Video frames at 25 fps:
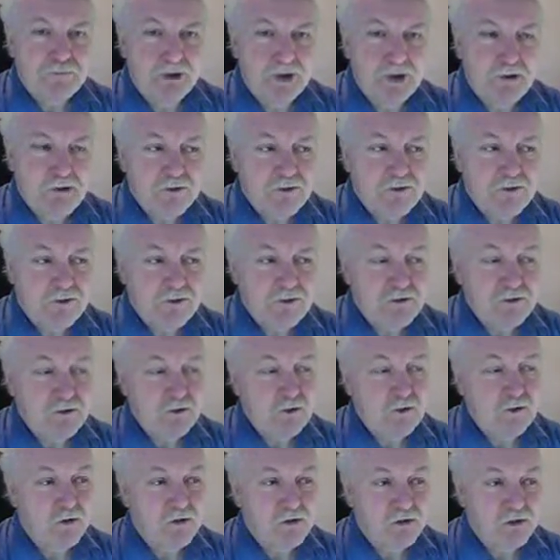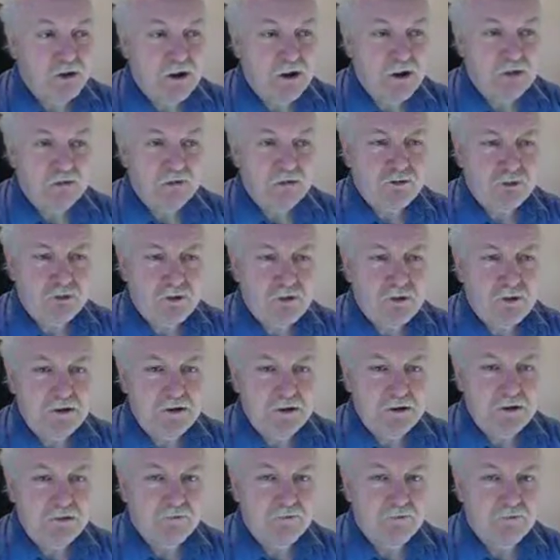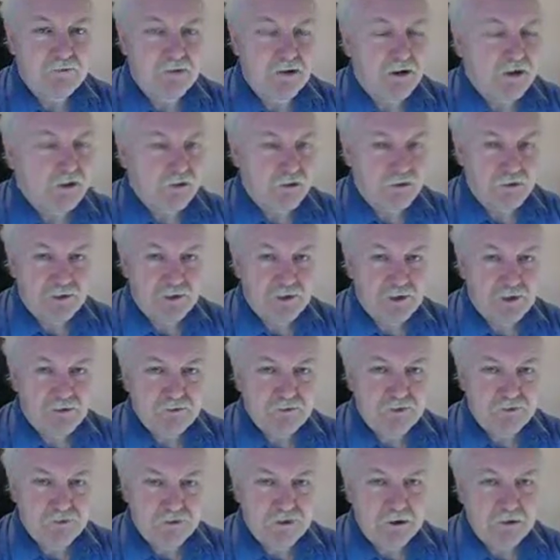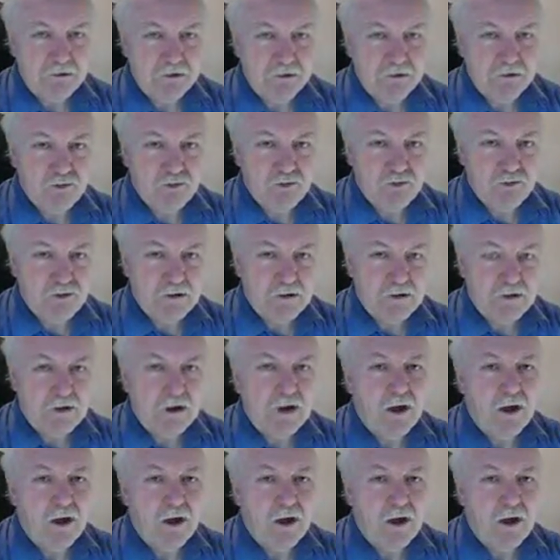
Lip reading: And as I say, you can attach a PDF file or attach a picture to it.